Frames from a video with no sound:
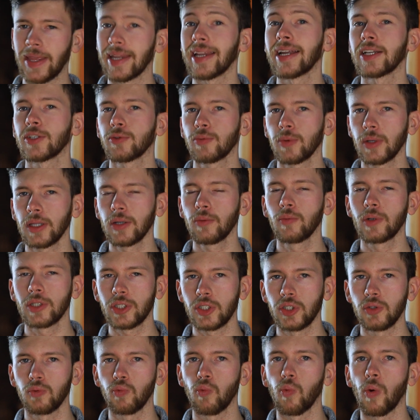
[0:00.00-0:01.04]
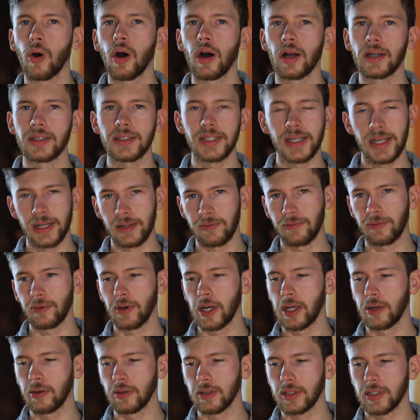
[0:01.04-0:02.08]
and that's really what you want in
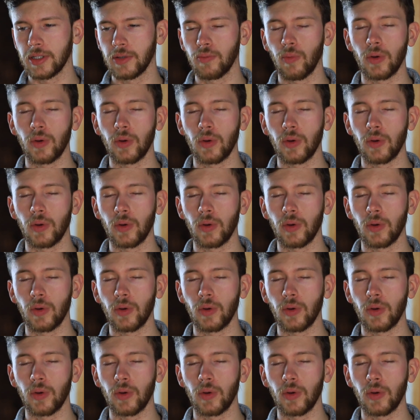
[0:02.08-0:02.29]
fragrance.